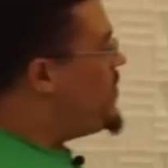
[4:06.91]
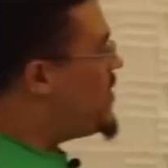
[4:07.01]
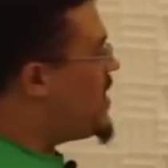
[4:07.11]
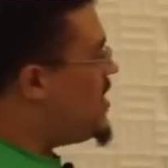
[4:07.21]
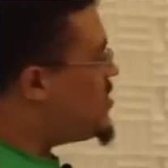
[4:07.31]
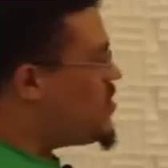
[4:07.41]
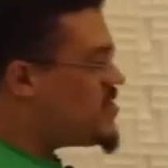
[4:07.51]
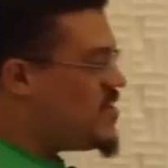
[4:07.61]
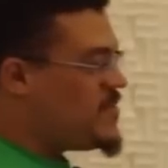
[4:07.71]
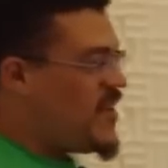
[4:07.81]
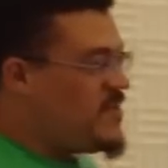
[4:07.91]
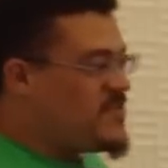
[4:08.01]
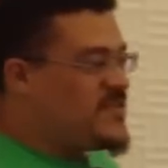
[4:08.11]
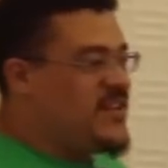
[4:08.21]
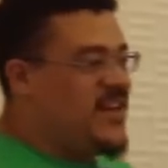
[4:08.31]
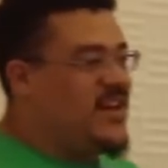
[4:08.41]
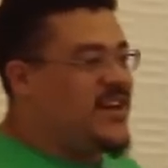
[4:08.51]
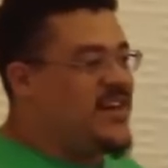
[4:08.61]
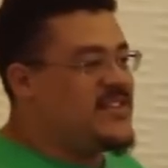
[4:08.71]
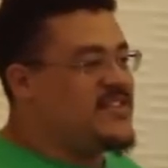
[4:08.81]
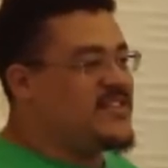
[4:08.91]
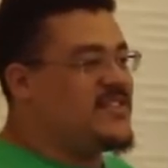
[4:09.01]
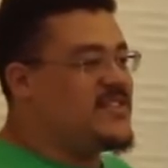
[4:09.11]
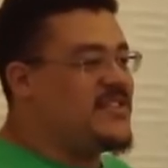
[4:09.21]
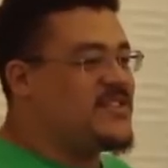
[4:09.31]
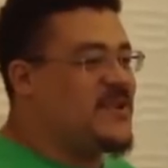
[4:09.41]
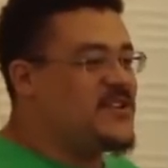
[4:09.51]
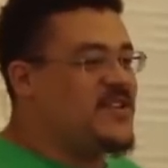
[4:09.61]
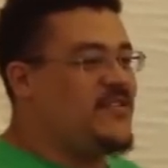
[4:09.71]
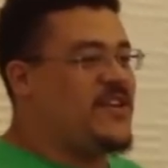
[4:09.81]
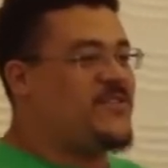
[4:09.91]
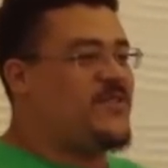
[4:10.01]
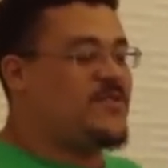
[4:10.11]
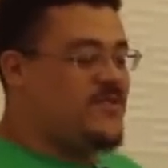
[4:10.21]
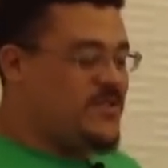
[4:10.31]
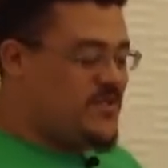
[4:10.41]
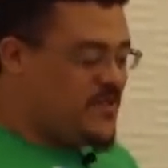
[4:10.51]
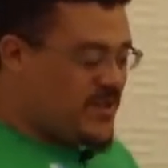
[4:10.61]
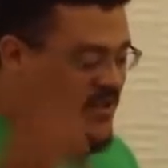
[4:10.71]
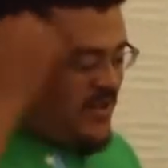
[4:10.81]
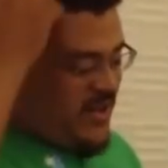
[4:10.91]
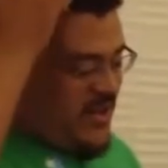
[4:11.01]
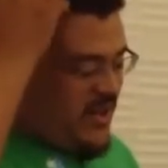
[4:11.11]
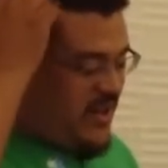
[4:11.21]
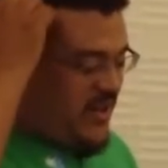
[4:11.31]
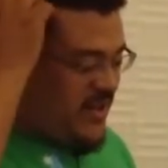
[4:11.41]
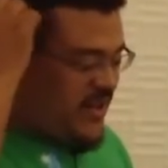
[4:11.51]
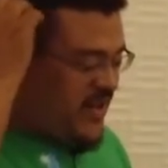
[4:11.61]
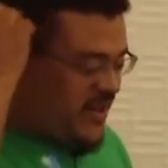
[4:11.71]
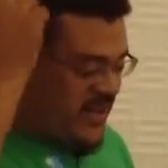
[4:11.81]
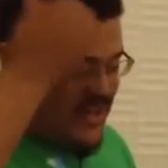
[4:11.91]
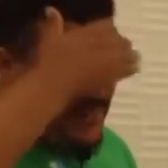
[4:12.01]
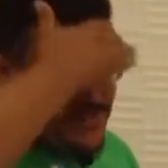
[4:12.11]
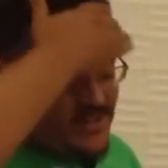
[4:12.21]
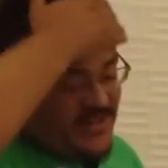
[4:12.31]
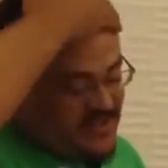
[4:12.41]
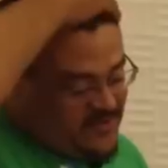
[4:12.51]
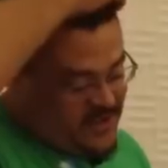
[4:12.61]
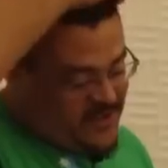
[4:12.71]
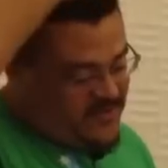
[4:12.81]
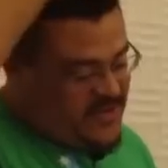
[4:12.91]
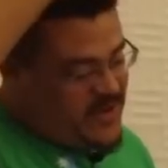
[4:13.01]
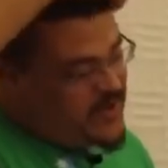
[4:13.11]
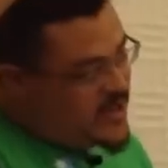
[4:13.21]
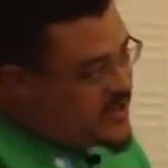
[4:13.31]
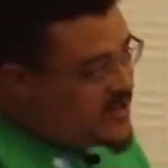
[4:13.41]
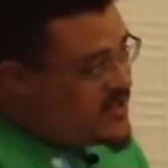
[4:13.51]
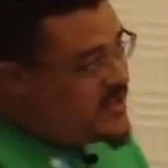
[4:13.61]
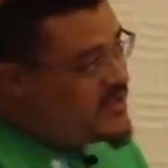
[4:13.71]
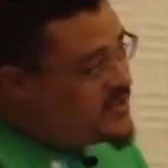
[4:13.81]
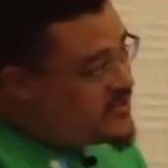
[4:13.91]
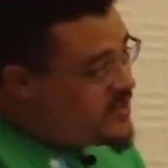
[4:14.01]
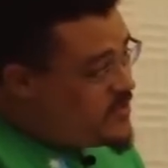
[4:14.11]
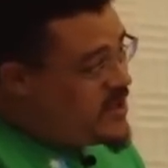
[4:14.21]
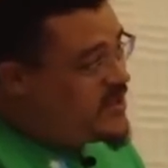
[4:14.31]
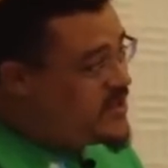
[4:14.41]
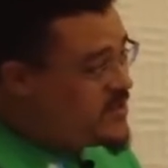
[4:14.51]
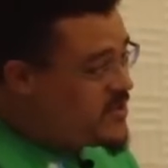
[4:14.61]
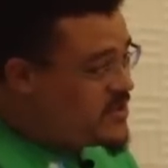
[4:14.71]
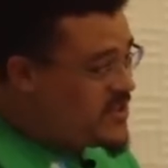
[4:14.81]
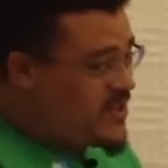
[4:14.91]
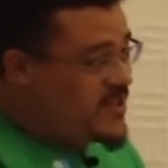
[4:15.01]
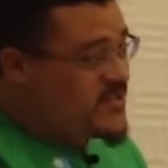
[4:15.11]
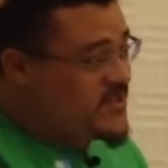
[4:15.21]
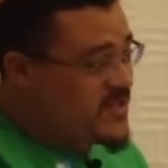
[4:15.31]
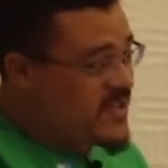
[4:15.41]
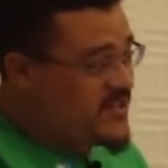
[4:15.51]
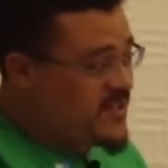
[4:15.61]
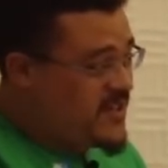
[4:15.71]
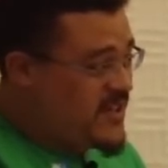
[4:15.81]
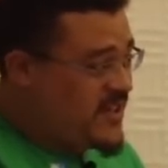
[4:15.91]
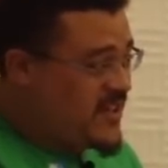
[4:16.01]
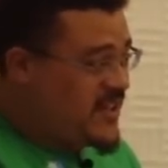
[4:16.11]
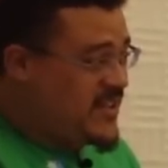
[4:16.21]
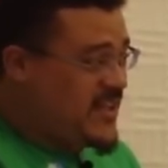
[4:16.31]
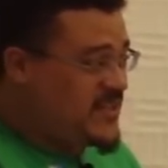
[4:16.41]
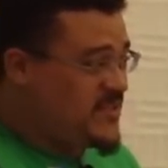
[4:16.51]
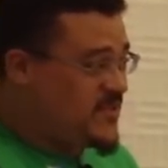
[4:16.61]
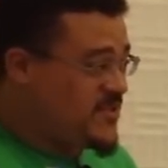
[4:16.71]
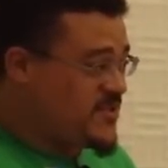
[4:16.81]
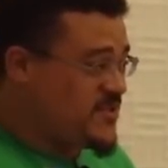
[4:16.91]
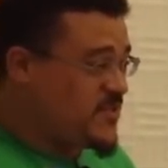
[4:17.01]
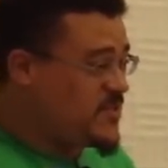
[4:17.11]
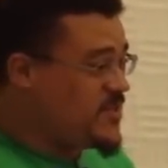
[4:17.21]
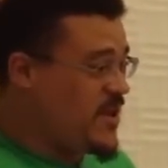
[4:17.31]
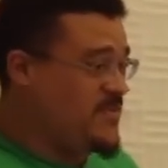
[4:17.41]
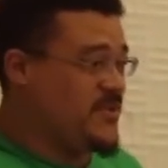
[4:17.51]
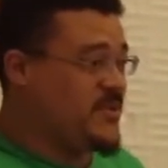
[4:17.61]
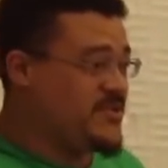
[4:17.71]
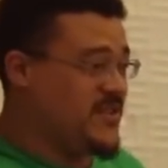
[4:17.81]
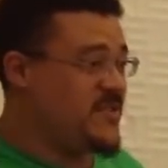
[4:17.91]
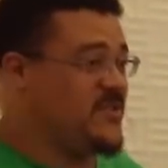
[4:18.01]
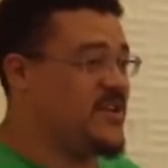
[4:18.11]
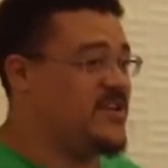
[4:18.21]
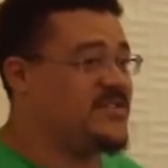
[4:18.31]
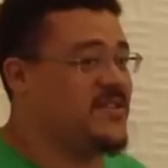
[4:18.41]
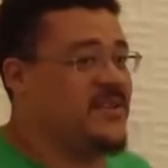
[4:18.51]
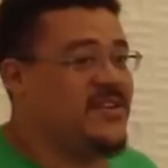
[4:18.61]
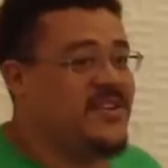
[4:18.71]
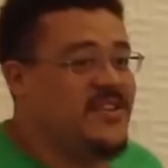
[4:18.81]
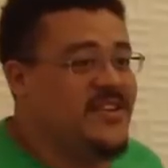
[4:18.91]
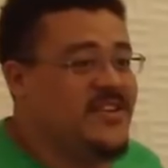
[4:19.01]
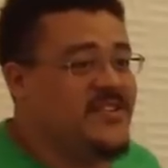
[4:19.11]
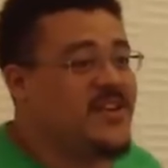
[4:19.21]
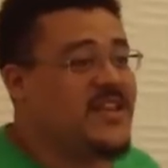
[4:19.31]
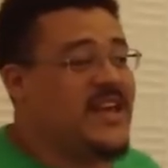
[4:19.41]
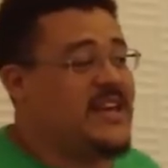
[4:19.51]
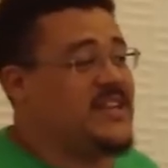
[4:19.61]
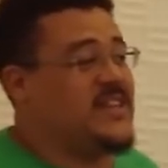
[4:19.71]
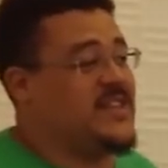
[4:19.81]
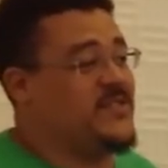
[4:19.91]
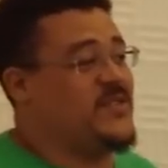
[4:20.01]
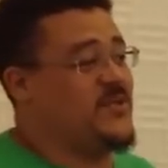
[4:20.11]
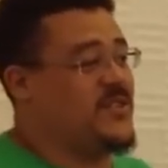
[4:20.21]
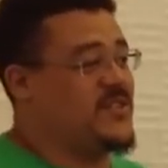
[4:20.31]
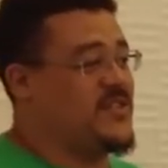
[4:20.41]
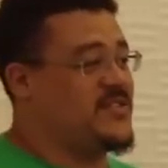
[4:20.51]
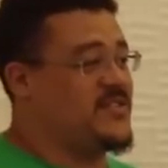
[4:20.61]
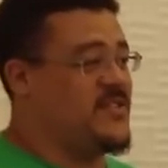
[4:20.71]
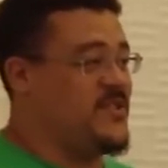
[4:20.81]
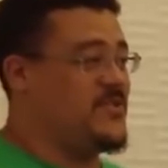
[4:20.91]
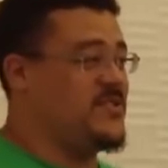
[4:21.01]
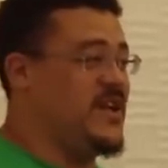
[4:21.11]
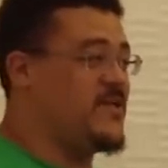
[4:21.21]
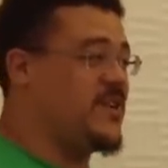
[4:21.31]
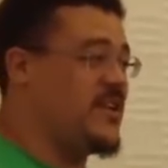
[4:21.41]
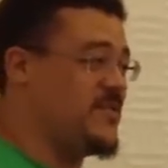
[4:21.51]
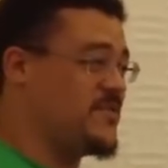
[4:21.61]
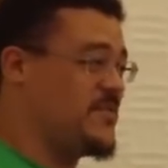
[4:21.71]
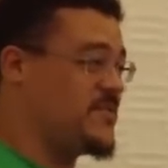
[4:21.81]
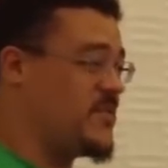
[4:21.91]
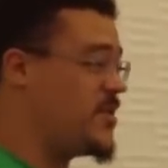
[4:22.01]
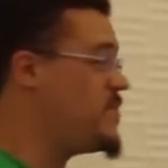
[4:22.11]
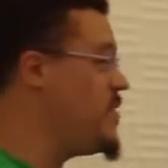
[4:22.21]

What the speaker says: Okay, so sometimes, and this is especially affects for those of us who work on apps that involve networking in some way or another, which certainly is all the Atlassian folks in the room and probably most everyone else. I mean, there's hardly anything left in the world that doesn't use networking of some sort.